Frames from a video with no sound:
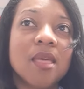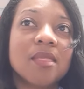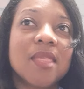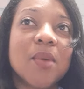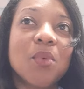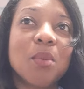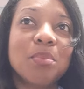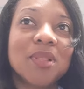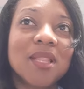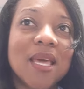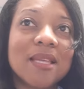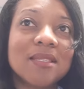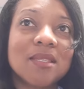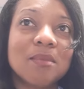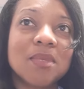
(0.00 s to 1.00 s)
They will
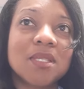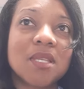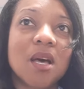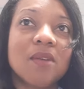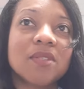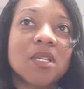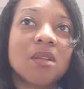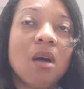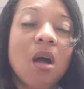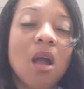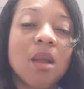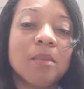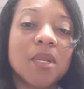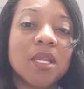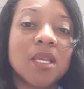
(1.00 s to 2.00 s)
place themselves in
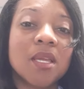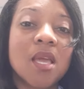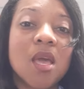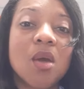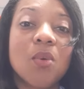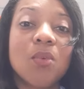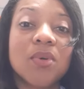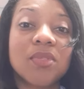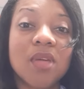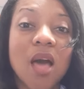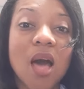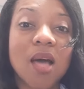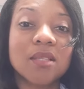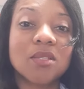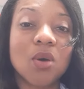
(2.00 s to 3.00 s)
harmony with
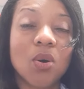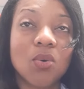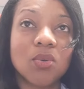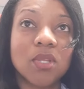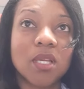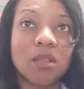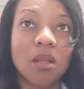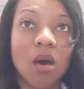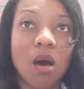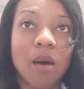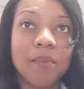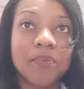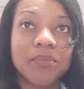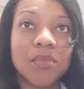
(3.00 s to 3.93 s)
God's holy law.